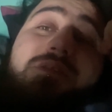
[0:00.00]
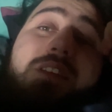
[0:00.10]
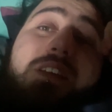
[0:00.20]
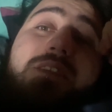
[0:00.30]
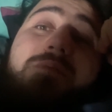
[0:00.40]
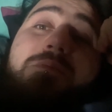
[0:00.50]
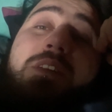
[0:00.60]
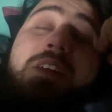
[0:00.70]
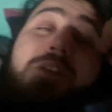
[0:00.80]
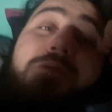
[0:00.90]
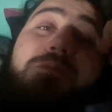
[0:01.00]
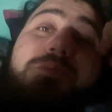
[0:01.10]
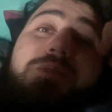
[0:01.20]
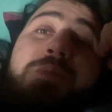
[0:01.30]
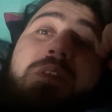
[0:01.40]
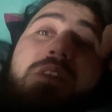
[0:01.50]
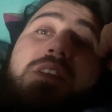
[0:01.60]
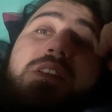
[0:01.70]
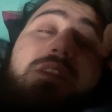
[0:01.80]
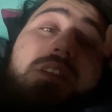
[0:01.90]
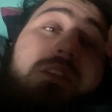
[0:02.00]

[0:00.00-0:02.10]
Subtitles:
like get up, to be honest.